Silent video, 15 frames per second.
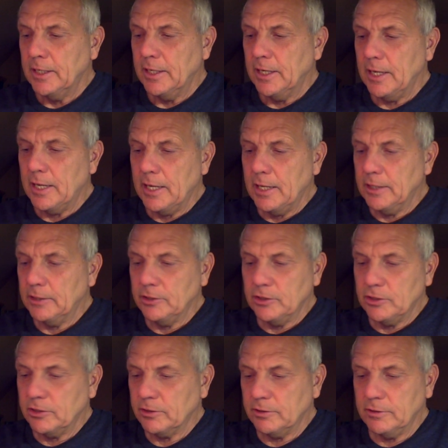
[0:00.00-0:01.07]

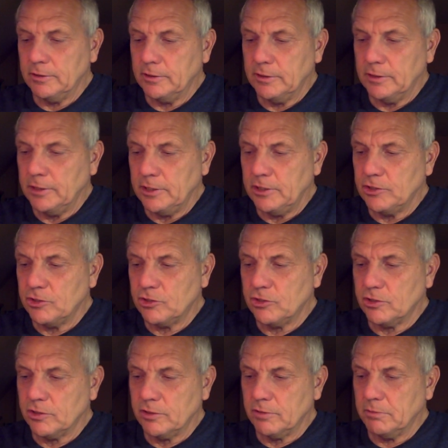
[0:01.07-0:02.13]
And
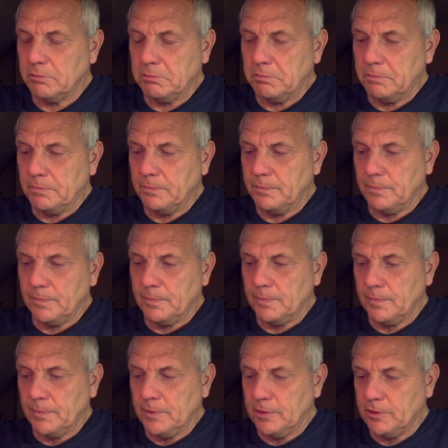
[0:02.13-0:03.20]
this
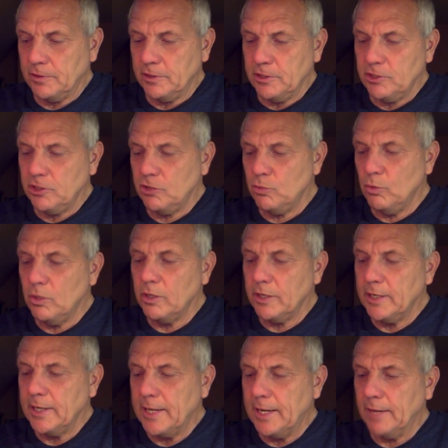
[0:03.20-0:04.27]
is
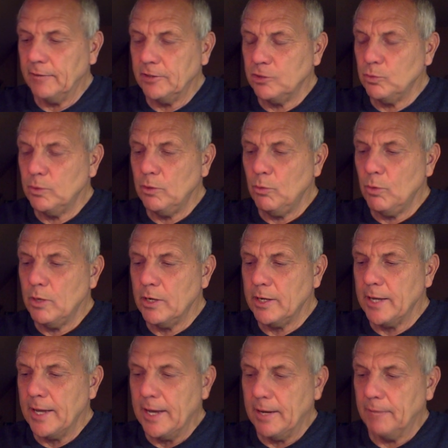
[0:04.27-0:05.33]
working out. This will
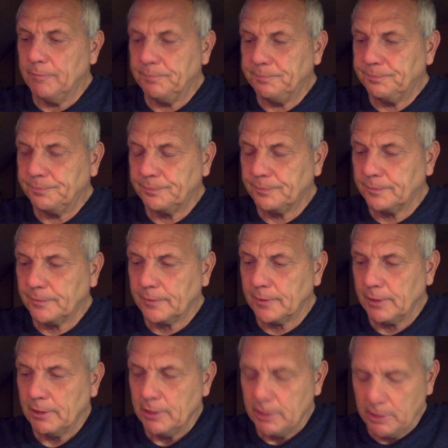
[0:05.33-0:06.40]
work out.
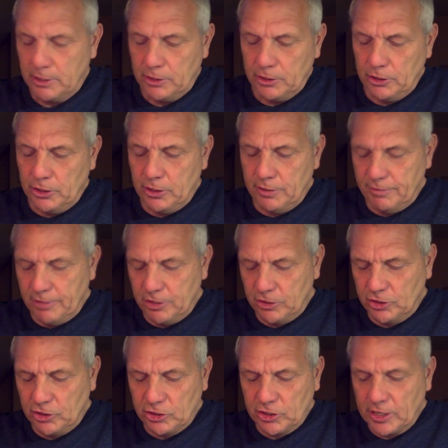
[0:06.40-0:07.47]
The
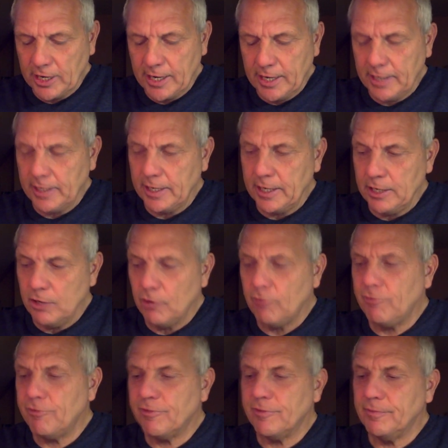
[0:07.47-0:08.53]
universe is saying
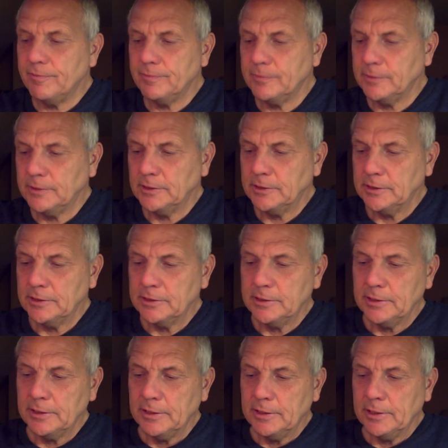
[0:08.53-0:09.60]
enough.
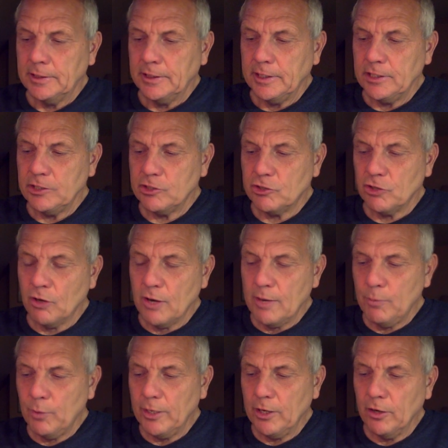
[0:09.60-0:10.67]
It's
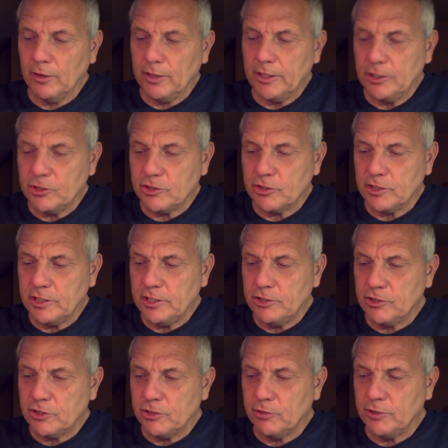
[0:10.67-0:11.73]
time we got these
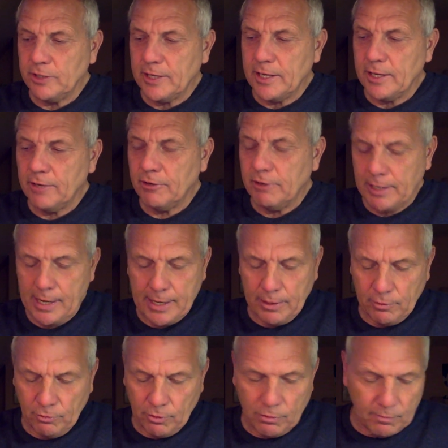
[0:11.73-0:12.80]
two together
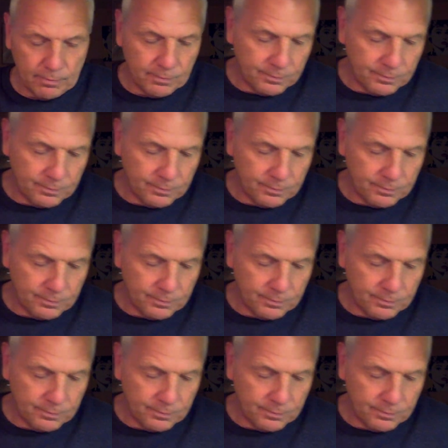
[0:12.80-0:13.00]
again. Whoa.